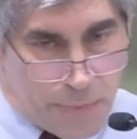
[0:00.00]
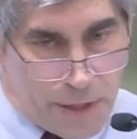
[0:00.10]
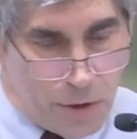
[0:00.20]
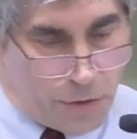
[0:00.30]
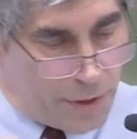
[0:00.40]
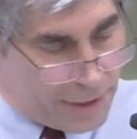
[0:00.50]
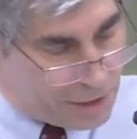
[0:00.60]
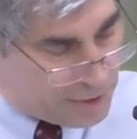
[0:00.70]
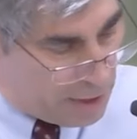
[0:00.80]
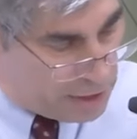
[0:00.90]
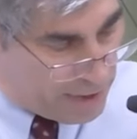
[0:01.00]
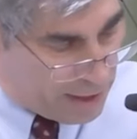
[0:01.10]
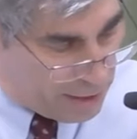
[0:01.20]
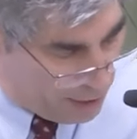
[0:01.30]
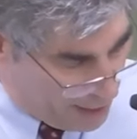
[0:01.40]
You know, it's been talked about
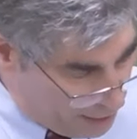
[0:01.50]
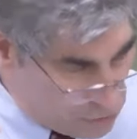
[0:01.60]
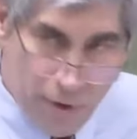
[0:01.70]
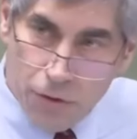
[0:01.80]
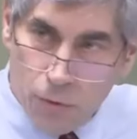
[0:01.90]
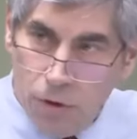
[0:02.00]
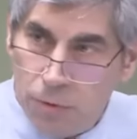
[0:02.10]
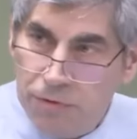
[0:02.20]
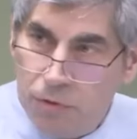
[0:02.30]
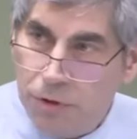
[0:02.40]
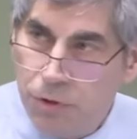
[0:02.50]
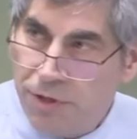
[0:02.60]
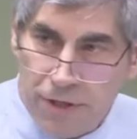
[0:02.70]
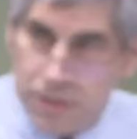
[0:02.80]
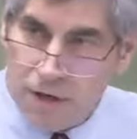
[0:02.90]
how the lie goes around the world before the truth
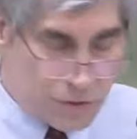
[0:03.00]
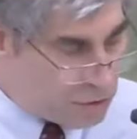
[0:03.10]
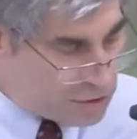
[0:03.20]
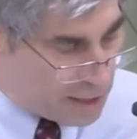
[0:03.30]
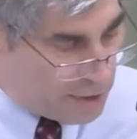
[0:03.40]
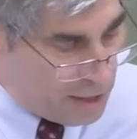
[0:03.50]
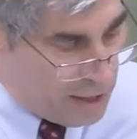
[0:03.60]
even gets off the doorstep.